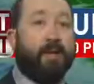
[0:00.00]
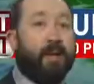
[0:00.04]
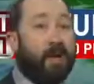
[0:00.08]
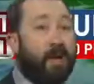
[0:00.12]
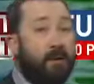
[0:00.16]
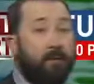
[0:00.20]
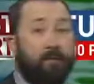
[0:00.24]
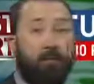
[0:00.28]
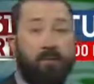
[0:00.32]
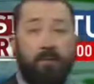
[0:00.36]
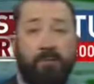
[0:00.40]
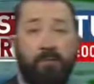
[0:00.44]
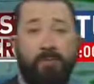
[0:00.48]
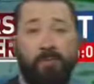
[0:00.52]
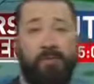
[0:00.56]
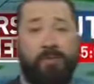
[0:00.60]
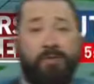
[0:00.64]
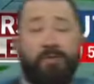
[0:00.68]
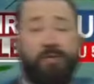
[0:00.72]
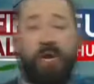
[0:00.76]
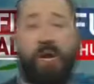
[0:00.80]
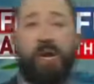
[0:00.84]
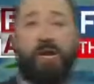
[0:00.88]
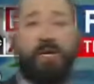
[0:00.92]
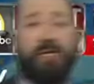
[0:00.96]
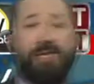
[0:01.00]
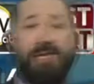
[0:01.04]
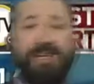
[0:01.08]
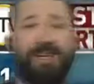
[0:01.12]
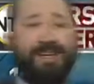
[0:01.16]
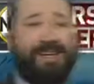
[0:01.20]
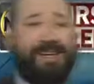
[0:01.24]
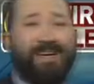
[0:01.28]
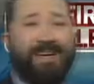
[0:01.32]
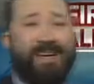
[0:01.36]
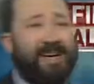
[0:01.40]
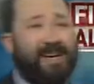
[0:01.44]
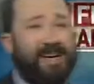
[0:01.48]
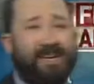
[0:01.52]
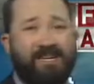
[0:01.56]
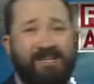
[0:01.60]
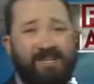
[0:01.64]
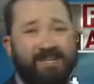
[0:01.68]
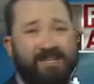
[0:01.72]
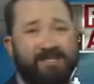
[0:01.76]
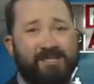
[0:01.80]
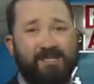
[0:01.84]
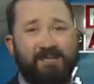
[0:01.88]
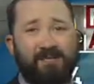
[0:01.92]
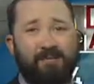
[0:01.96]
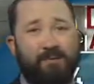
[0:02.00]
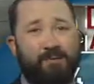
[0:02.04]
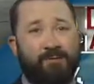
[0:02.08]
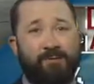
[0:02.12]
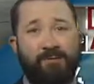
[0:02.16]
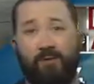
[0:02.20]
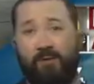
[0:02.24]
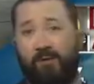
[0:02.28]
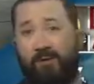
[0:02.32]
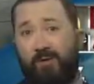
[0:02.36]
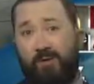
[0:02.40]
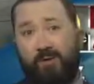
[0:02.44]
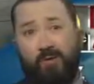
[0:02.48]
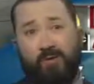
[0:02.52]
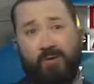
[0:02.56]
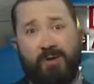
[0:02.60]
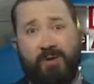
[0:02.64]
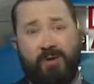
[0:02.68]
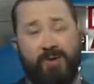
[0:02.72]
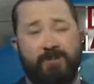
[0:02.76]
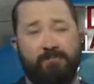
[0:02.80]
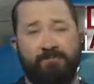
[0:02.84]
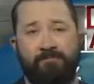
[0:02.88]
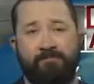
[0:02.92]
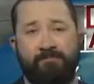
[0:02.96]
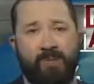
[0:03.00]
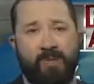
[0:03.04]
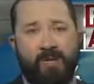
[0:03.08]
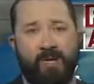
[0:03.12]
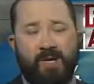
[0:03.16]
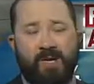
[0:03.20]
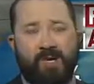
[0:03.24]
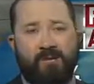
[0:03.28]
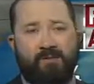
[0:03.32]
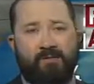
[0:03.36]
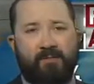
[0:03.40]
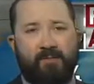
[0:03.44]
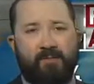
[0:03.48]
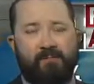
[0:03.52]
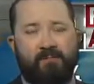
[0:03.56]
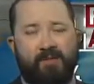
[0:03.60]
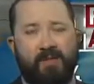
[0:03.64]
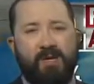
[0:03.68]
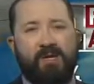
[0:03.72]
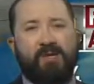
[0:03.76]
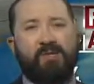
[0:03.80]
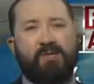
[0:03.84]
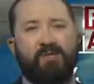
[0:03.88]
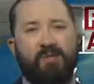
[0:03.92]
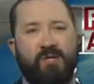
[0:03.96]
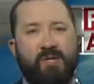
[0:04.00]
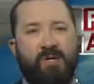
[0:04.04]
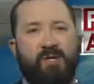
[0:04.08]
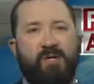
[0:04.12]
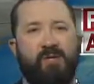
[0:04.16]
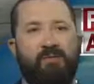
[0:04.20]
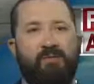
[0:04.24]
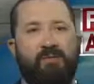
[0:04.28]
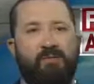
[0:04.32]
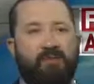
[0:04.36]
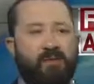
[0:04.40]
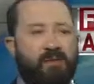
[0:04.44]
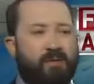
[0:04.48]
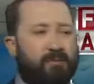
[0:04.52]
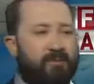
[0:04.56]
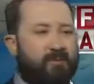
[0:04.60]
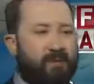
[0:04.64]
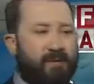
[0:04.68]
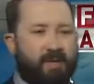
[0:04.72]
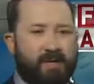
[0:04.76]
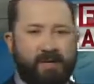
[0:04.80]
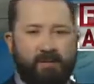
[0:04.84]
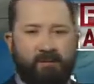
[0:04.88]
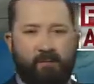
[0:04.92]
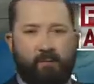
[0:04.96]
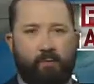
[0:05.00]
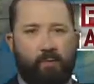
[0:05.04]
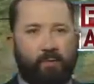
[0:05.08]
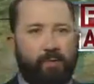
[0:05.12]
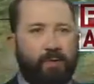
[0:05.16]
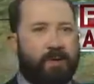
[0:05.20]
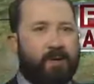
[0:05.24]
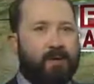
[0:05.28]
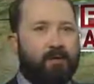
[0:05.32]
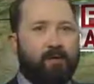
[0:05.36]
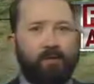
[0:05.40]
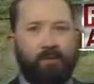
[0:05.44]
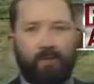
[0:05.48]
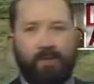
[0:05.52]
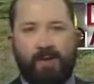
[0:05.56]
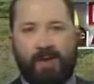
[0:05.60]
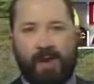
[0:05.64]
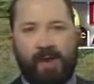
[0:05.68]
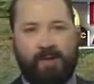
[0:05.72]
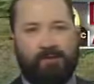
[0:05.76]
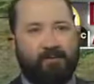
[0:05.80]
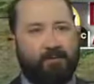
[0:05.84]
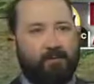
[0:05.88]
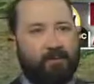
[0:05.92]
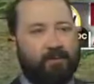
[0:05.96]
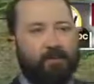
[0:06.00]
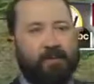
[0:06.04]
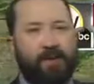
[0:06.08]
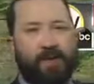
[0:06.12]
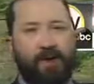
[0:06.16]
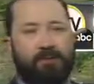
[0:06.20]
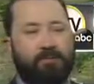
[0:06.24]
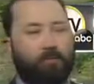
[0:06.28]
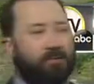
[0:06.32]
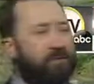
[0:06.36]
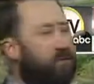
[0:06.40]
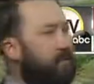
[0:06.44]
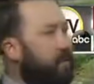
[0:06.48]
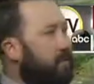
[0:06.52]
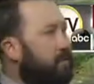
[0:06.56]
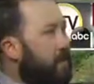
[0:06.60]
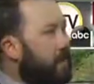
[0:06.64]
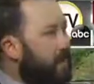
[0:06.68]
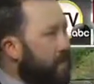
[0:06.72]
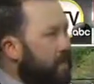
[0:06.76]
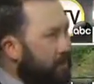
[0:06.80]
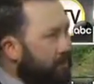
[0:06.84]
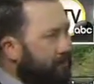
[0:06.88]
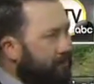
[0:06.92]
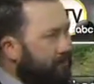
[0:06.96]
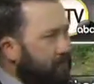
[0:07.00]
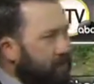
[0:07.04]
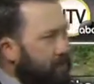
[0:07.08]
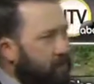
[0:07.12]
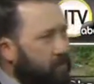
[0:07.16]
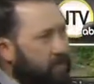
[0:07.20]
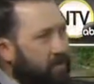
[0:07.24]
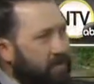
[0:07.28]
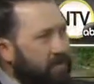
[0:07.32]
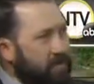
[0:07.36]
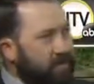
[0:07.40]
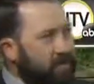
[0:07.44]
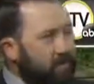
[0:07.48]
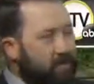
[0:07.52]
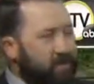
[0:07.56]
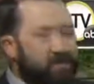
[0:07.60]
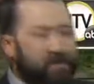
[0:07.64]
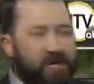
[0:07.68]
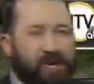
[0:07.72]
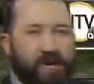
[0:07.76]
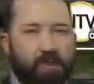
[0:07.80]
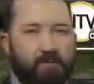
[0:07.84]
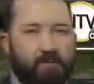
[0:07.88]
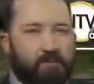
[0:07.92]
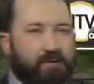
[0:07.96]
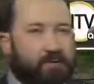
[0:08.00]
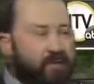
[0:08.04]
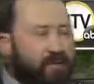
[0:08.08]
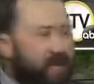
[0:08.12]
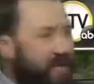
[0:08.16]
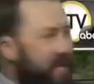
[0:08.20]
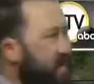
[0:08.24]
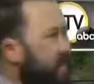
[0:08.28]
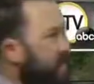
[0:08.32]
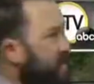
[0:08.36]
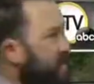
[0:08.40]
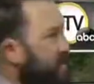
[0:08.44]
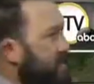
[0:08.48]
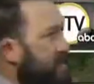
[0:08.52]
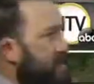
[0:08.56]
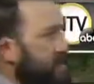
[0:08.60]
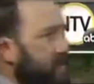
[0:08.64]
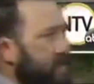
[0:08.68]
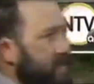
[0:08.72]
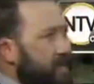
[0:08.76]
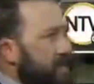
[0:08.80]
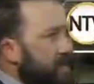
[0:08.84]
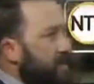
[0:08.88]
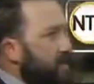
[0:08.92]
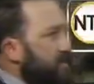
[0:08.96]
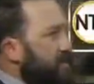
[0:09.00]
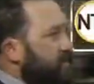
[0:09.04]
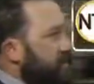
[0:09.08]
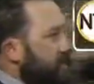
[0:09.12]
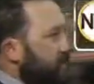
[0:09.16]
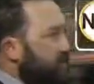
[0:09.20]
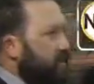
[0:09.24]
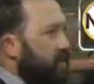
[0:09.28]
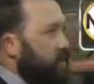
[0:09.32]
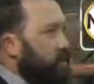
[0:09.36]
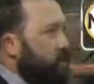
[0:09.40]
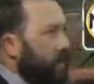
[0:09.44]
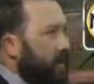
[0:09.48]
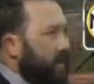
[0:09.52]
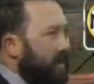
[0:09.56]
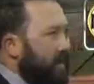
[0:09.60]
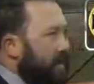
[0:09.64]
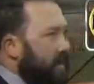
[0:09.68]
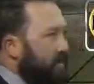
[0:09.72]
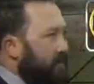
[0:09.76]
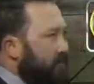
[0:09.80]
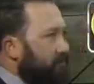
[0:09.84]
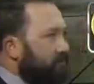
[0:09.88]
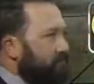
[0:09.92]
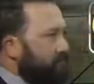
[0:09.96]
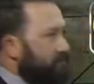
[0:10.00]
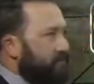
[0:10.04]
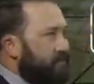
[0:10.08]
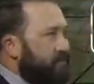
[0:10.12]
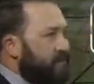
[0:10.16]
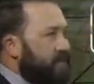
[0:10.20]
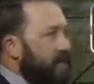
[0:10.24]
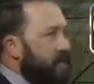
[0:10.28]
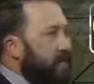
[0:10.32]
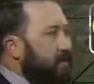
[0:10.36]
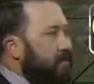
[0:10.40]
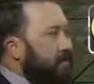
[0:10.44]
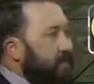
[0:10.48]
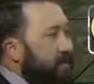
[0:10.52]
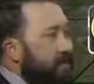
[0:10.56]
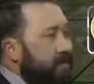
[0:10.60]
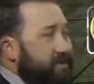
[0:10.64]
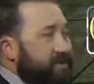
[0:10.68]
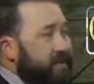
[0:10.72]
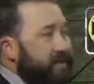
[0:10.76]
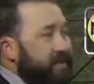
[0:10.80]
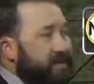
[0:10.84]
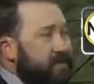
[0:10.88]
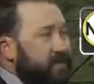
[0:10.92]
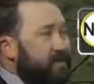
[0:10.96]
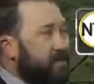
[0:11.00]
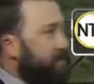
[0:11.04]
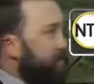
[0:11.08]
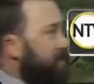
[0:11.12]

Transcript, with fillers: I wouldn't be shocked at gusts of over 30 uh, for much of the late morning, early afternoon hours. So once the showers end, it's going to be windy, uh, but seasonal.